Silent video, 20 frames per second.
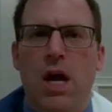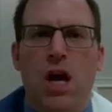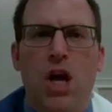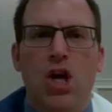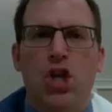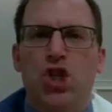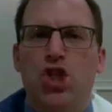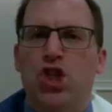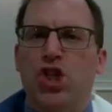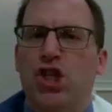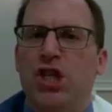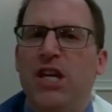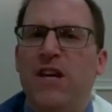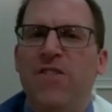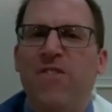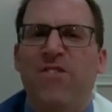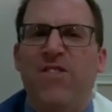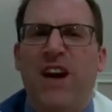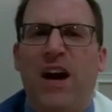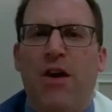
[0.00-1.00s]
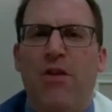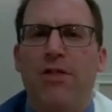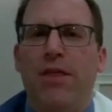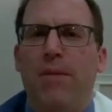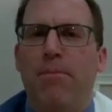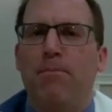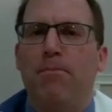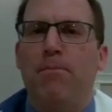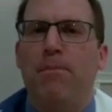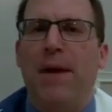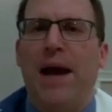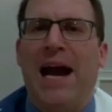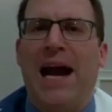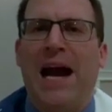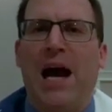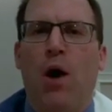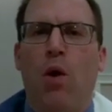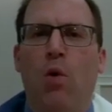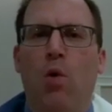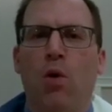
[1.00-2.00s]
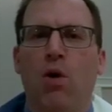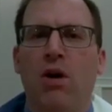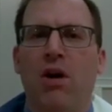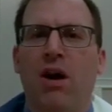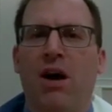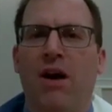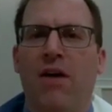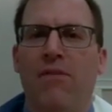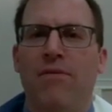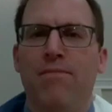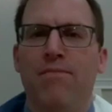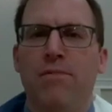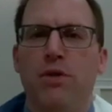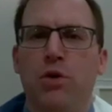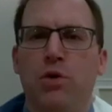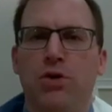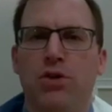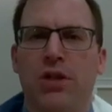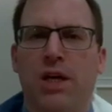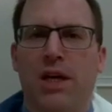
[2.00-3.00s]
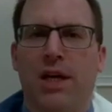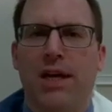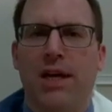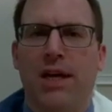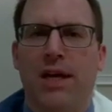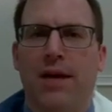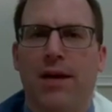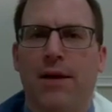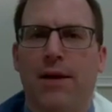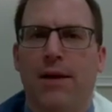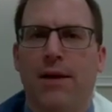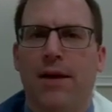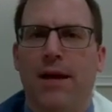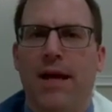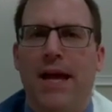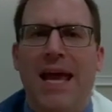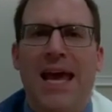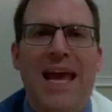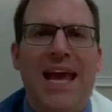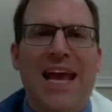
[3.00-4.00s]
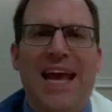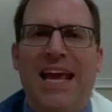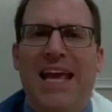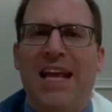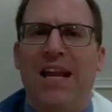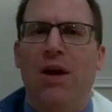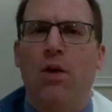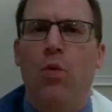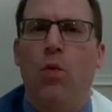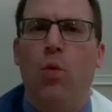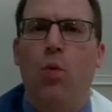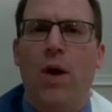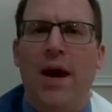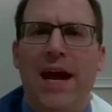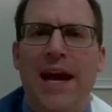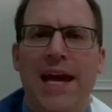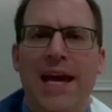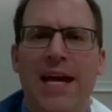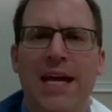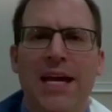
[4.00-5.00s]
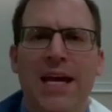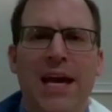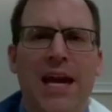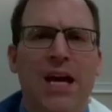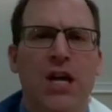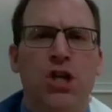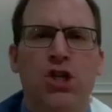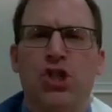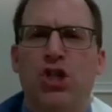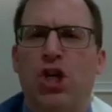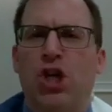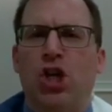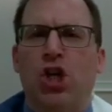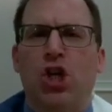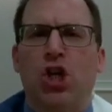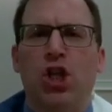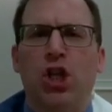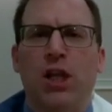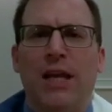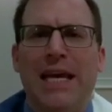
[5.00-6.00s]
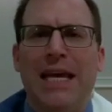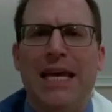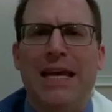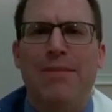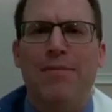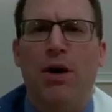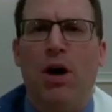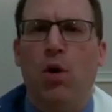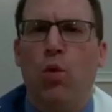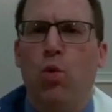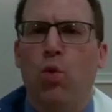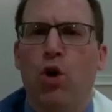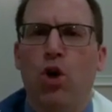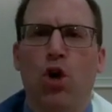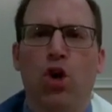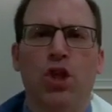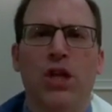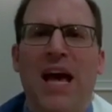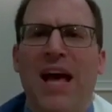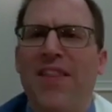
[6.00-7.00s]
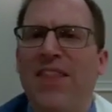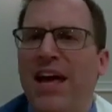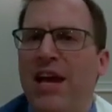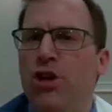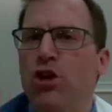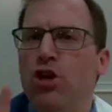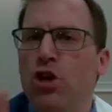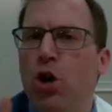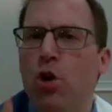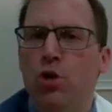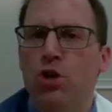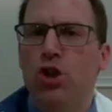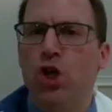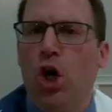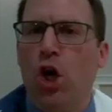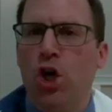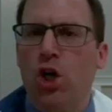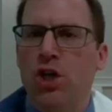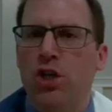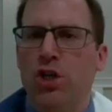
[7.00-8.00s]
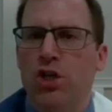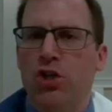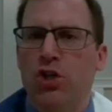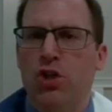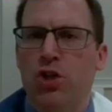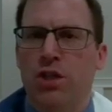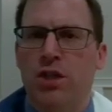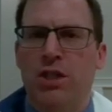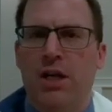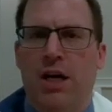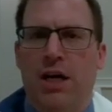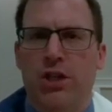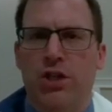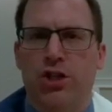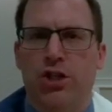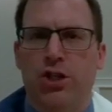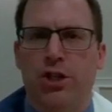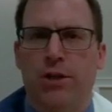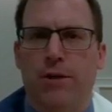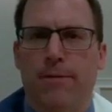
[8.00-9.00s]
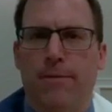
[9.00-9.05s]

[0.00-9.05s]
she found the power of music in a way to claim a world that no darkness could touch.